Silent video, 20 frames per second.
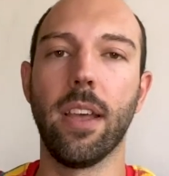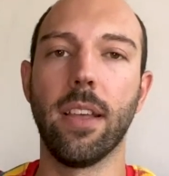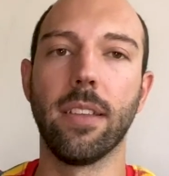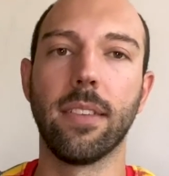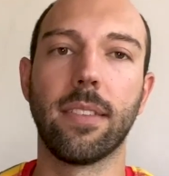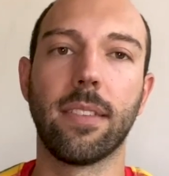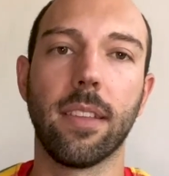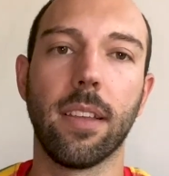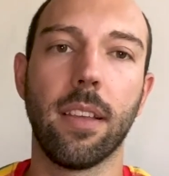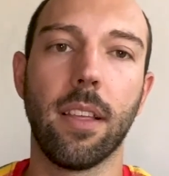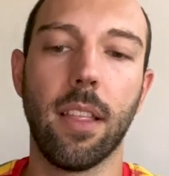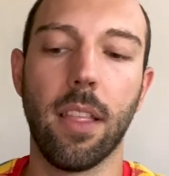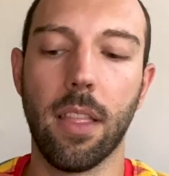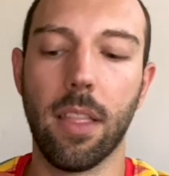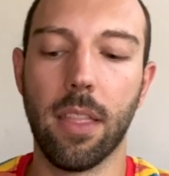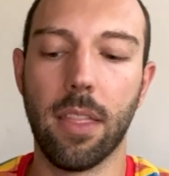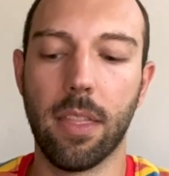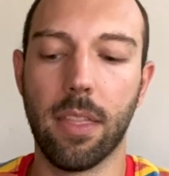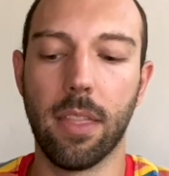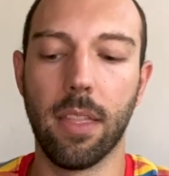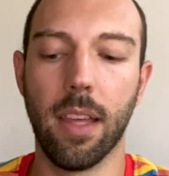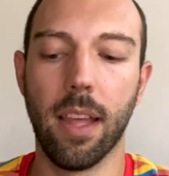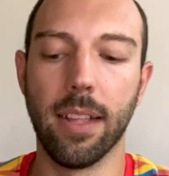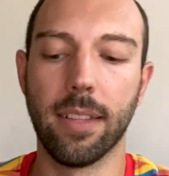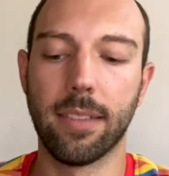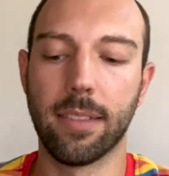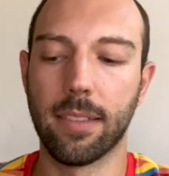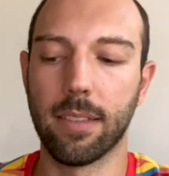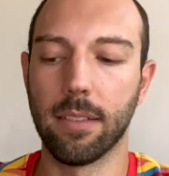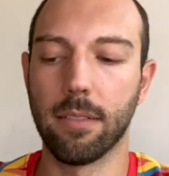is
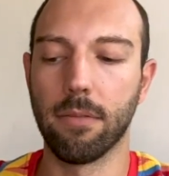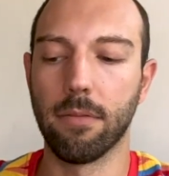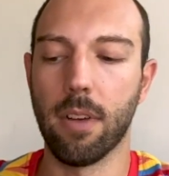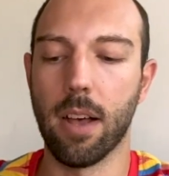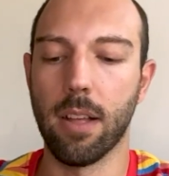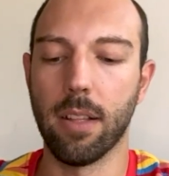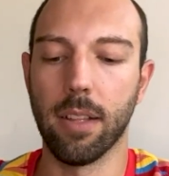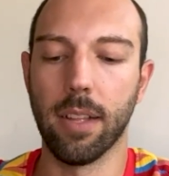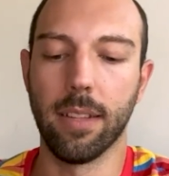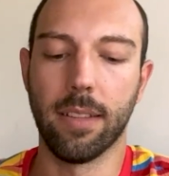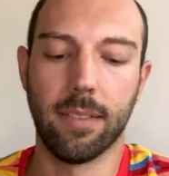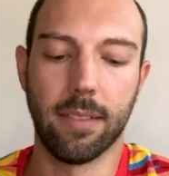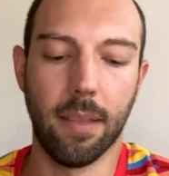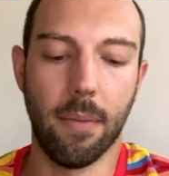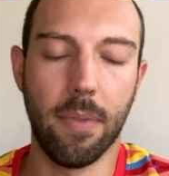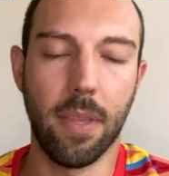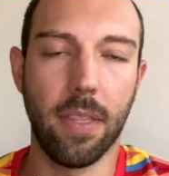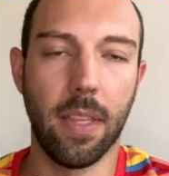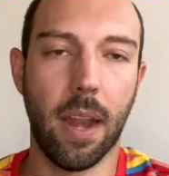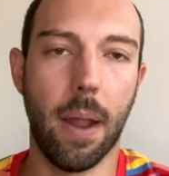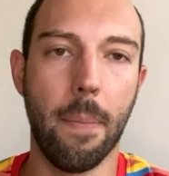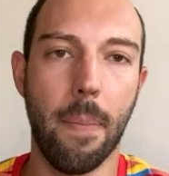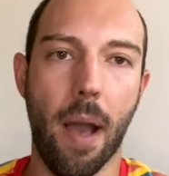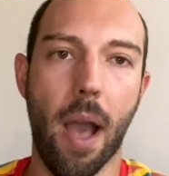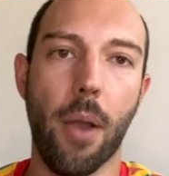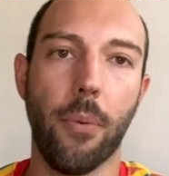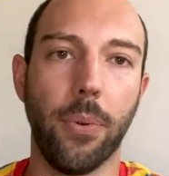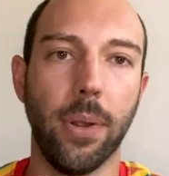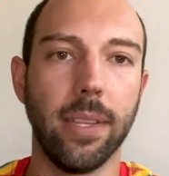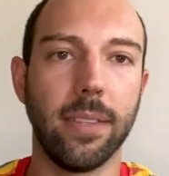It's, well, it's something that I
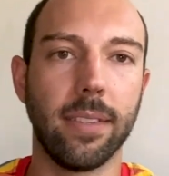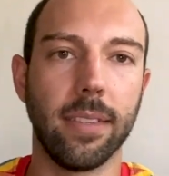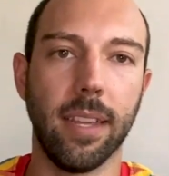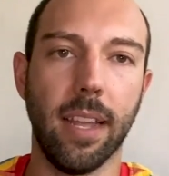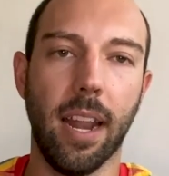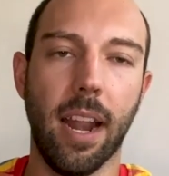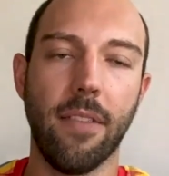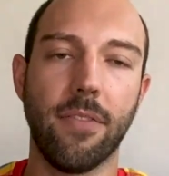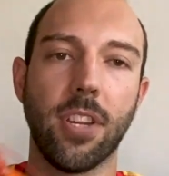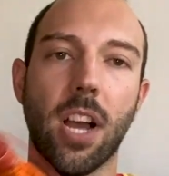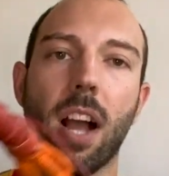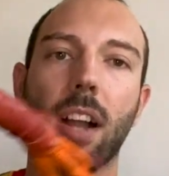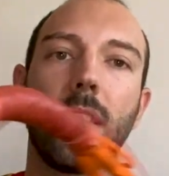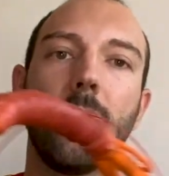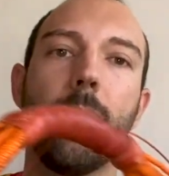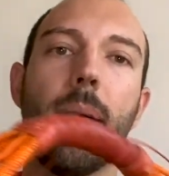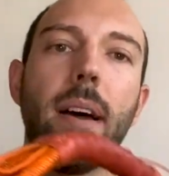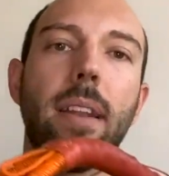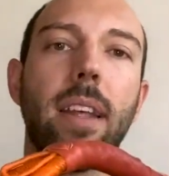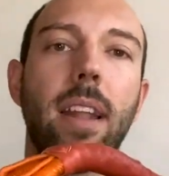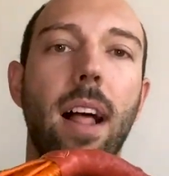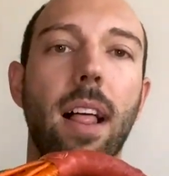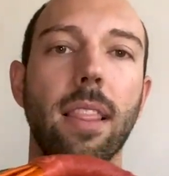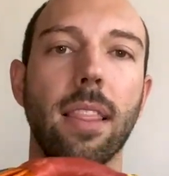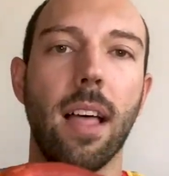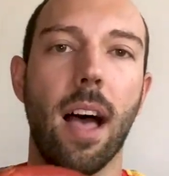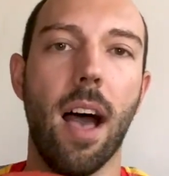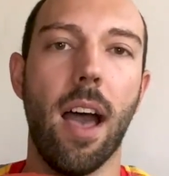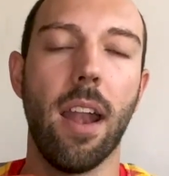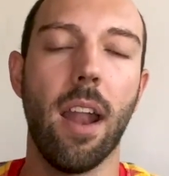bought recently and I've talked about it a
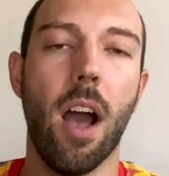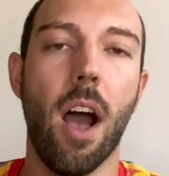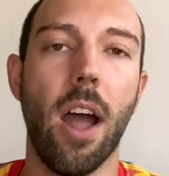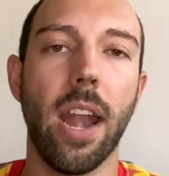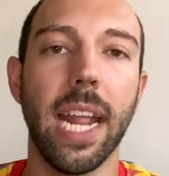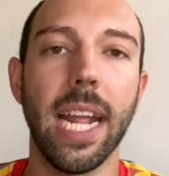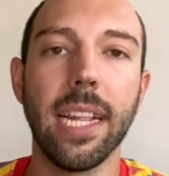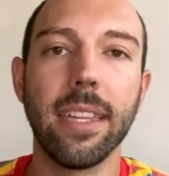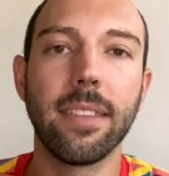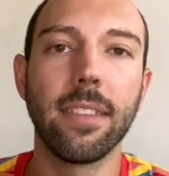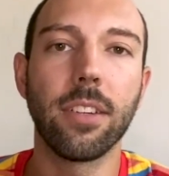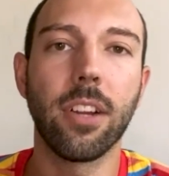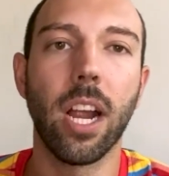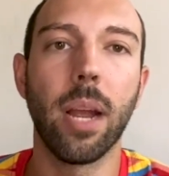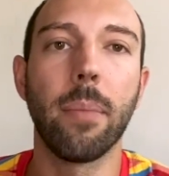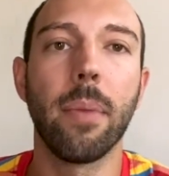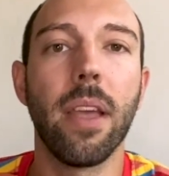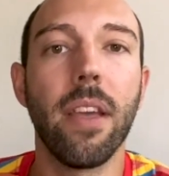lot on Instagram.